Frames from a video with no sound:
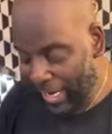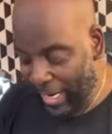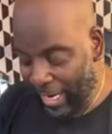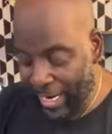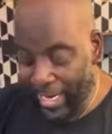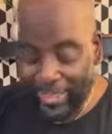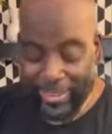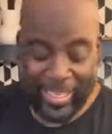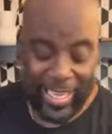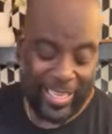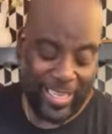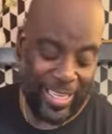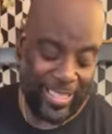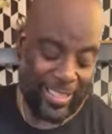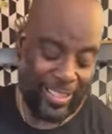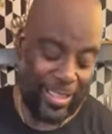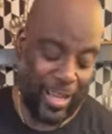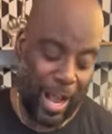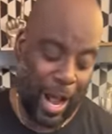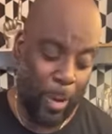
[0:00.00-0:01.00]
Anything that
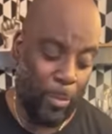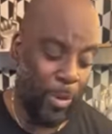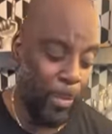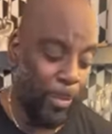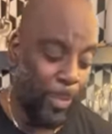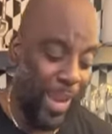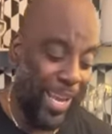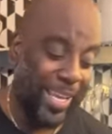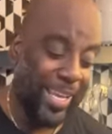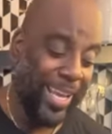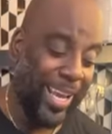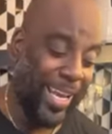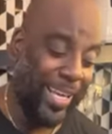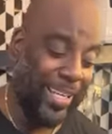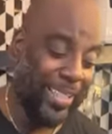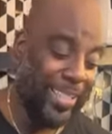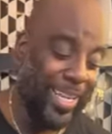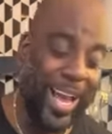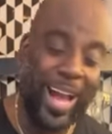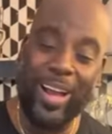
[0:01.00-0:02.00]
starts with bacon and
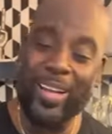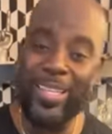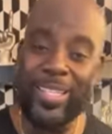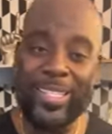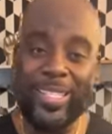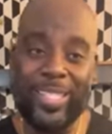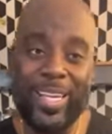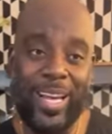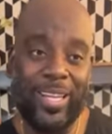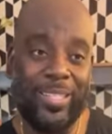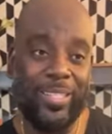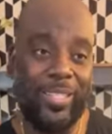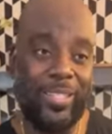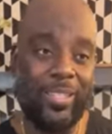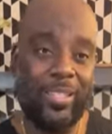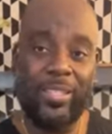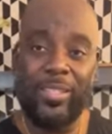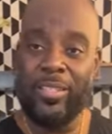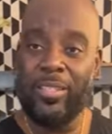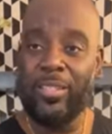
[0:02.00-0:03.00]
Italian
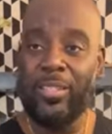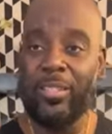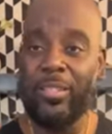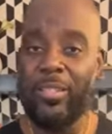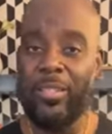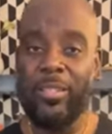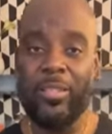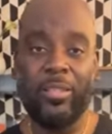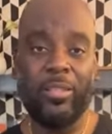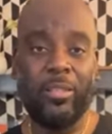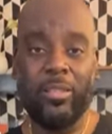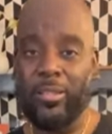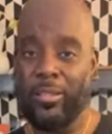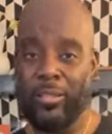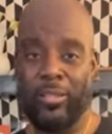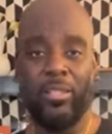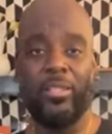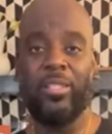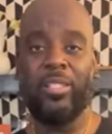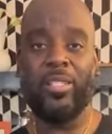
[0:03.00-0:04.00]
sausage,
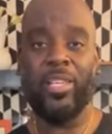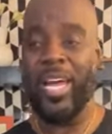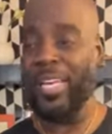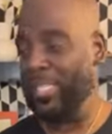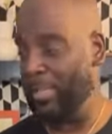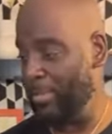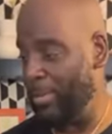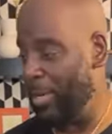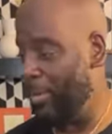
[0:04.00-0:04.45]
it's got to be